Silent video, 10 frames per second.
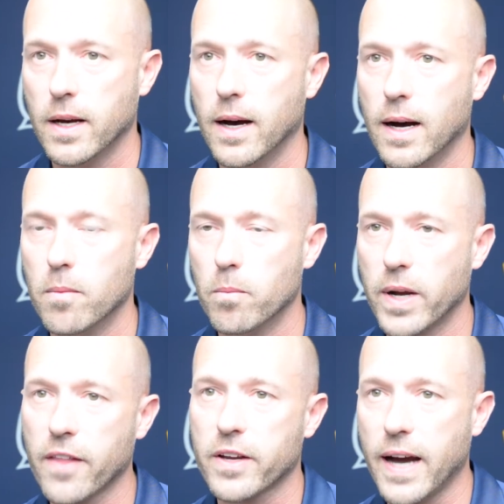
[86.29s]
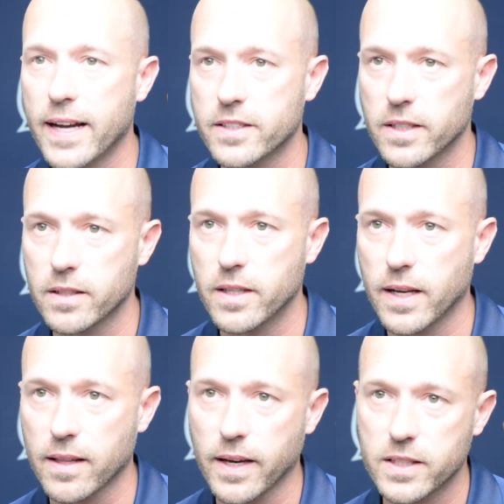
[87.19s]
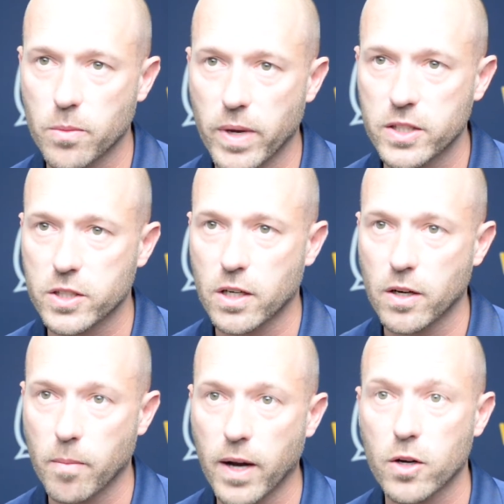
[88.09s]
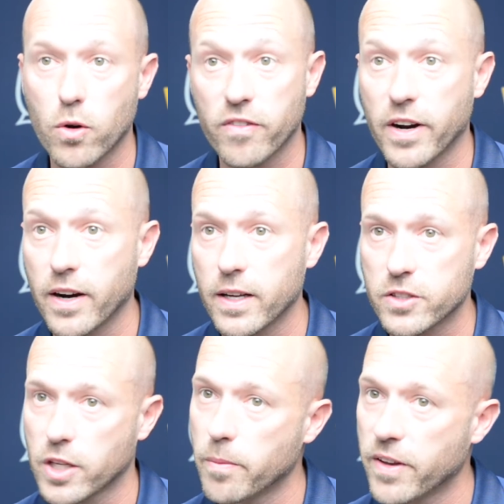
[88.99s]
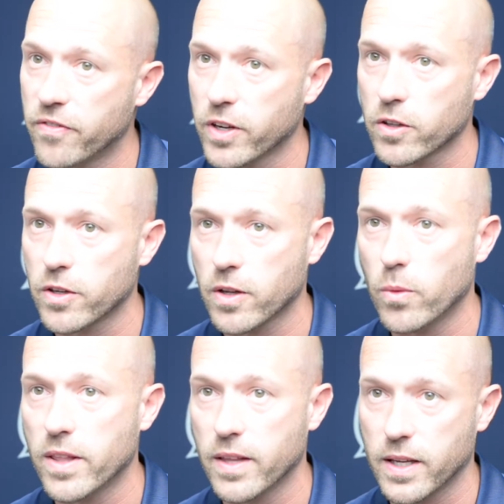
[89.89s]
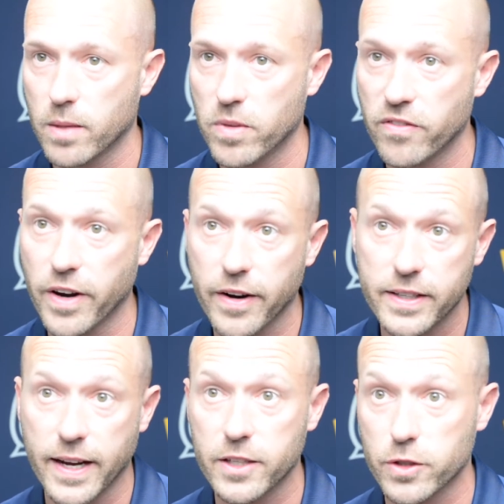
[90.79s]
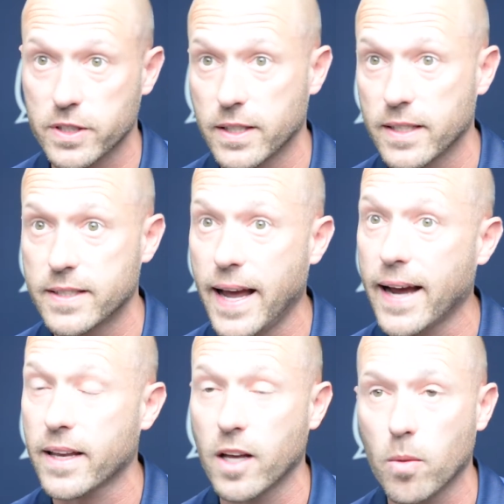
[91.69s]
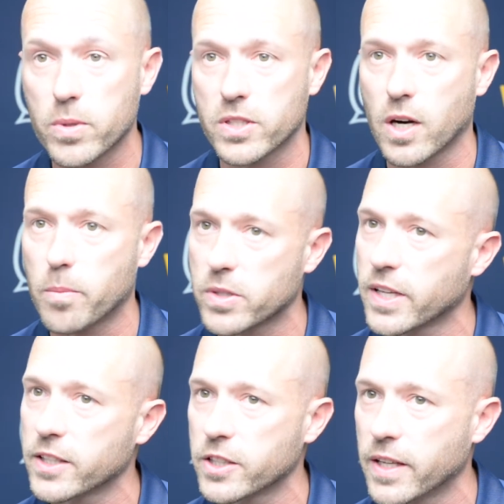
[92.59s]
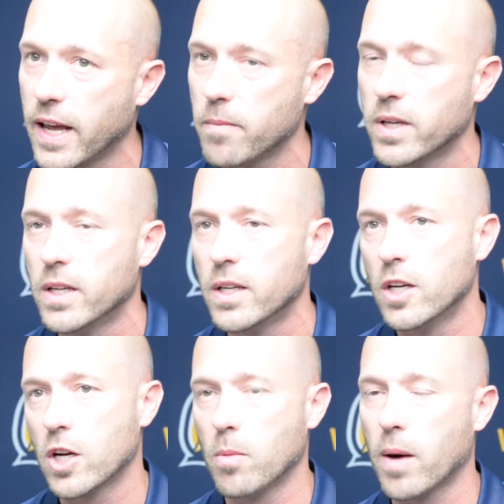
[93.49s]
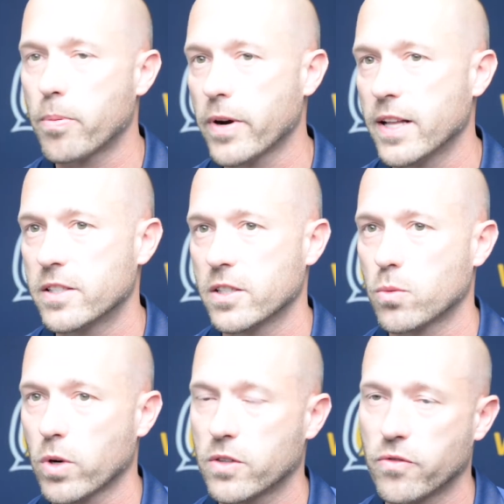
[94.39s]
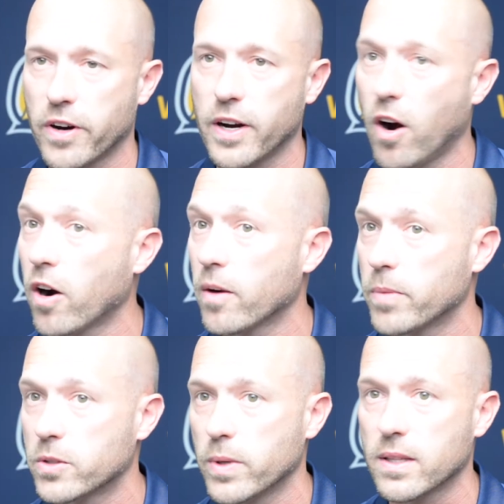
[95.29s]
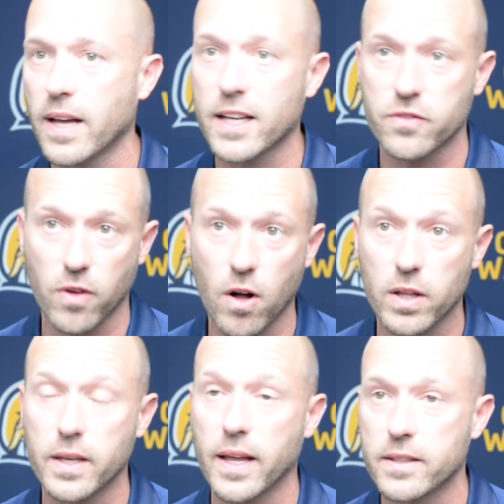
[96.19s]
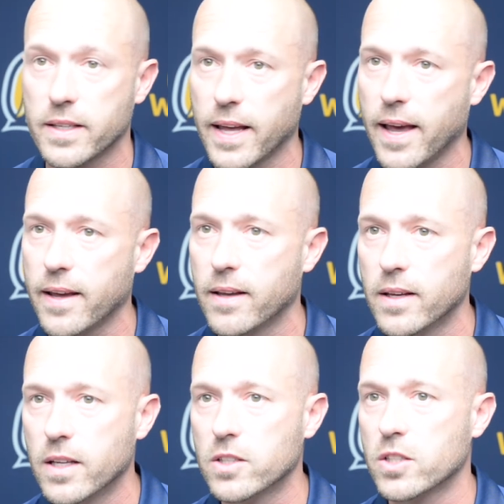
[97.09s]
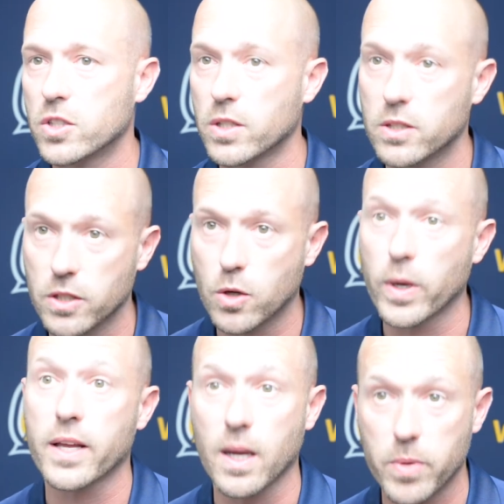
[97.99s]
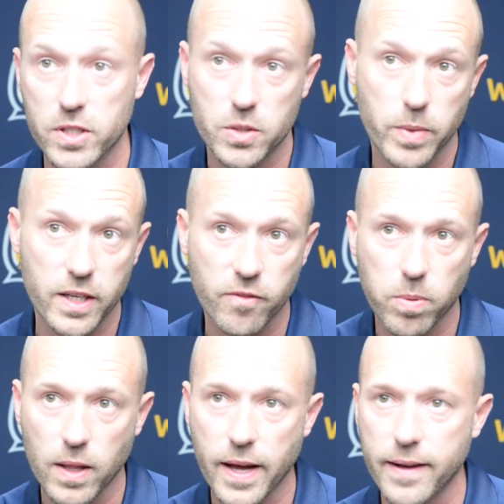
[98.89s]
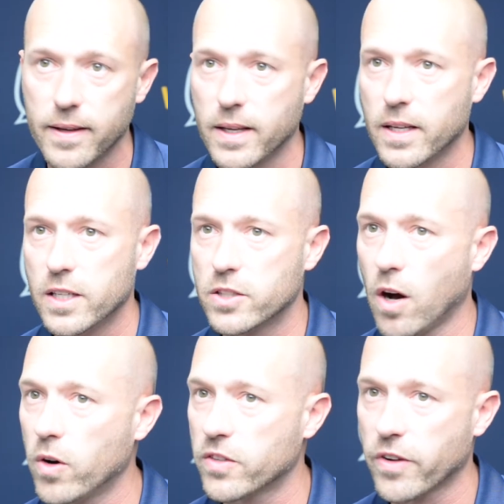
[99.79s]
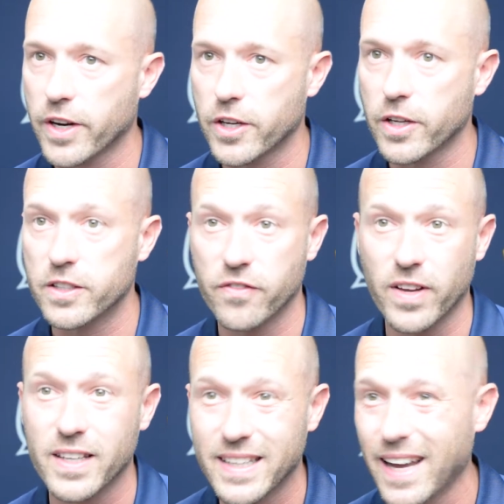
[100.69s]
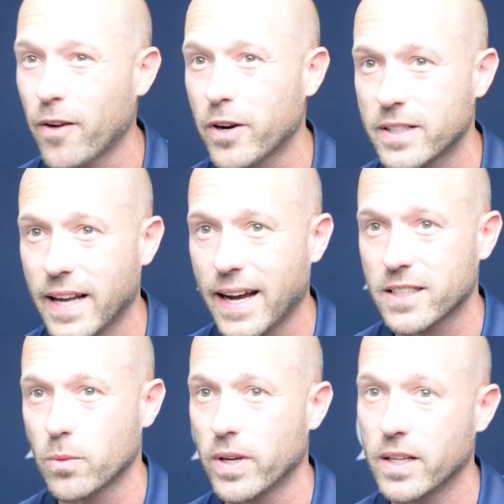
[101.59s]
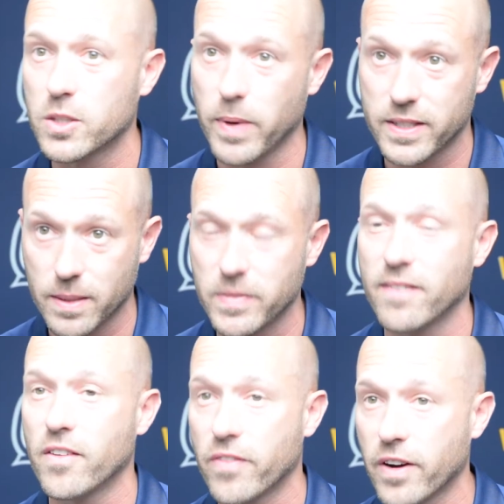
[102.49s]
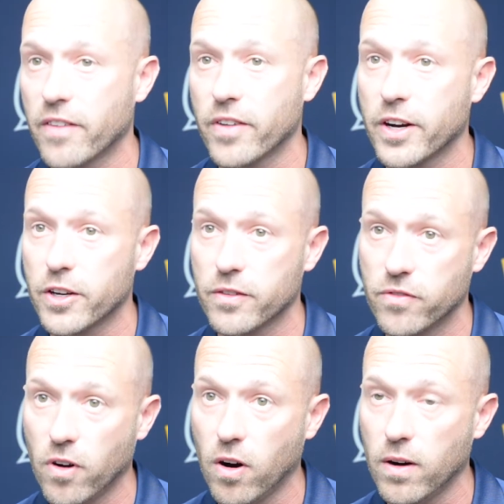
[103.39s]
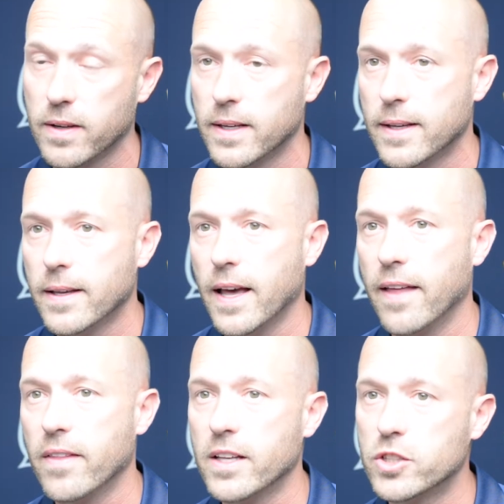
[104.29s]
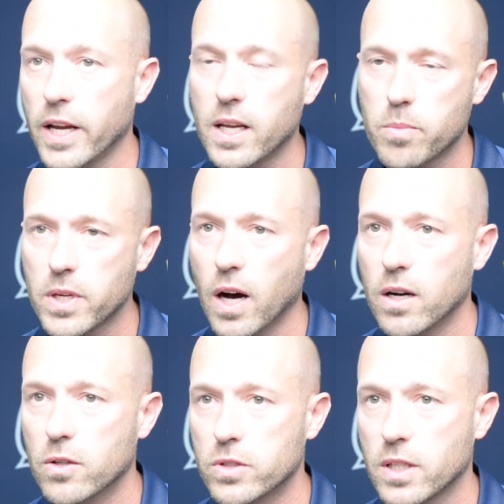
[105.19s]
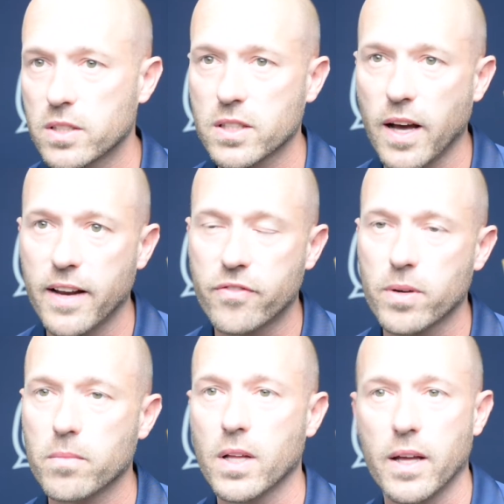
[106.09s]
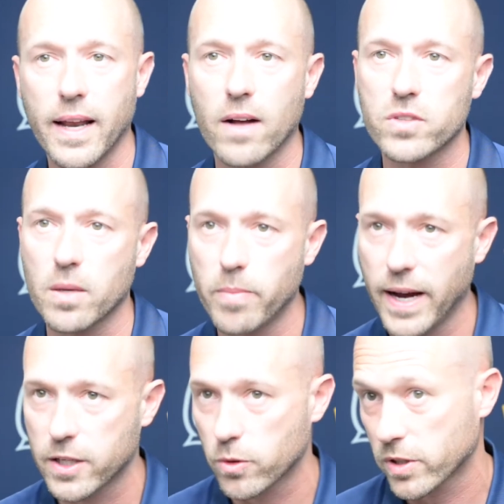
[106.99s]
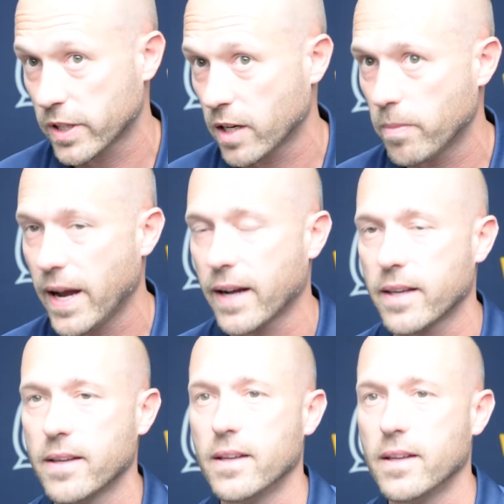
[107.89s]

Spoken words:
But other guys that I'd like to mention are Armando Guevara, center midfielder that we think can be very dangerous in the attack and help us in our possession game. Kumar Prince has worked very hard between last fall and today to quicken up his speed of play. He's always very good defending counterattacks, and we expect him to have a very, very good fall. And then Jacob Young, who's going to slide from an outside back to a center back.